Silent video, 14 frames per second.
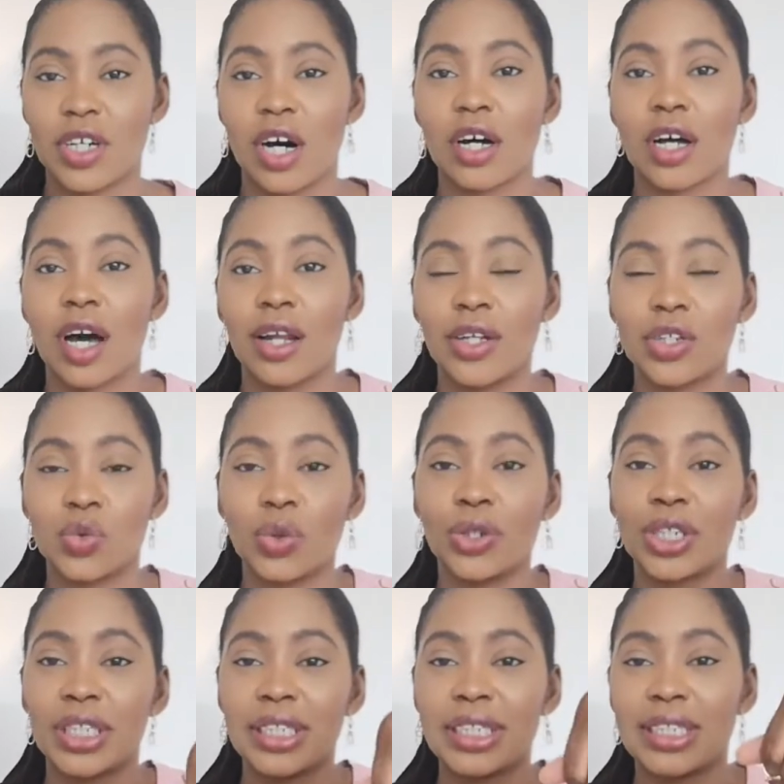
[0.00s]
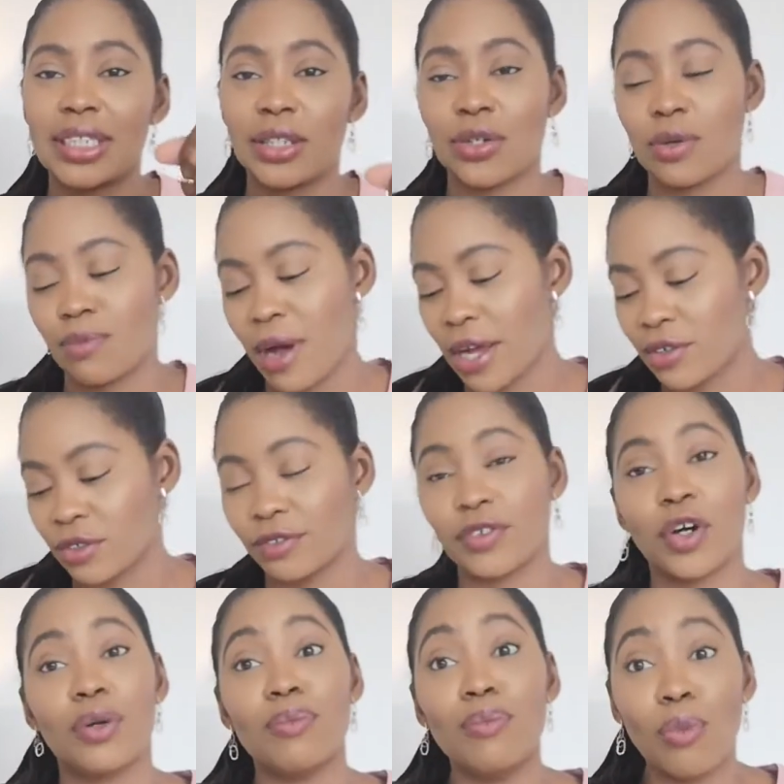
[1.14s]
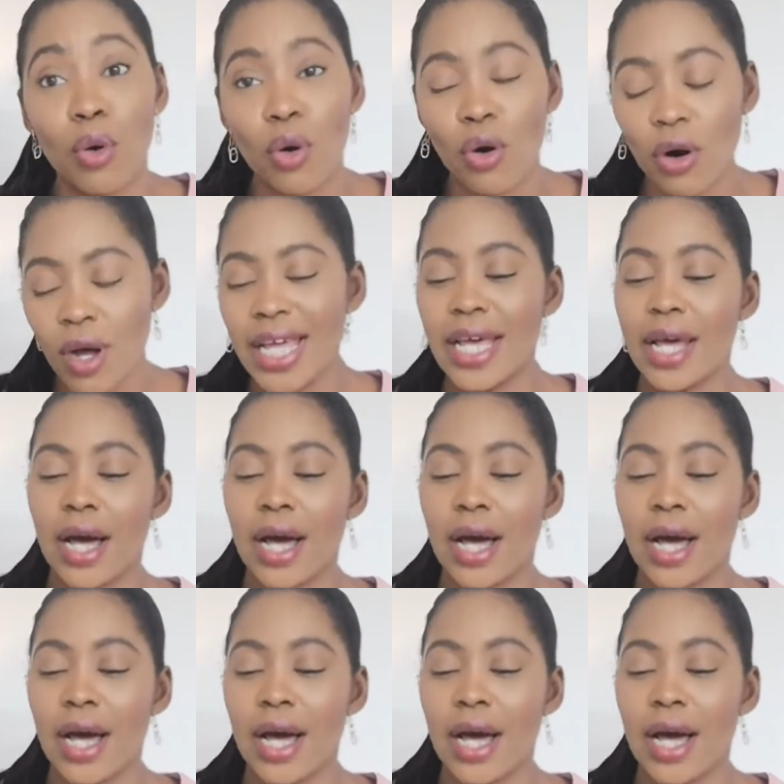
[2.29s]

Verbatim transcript: dark colors will conceal the microphone more.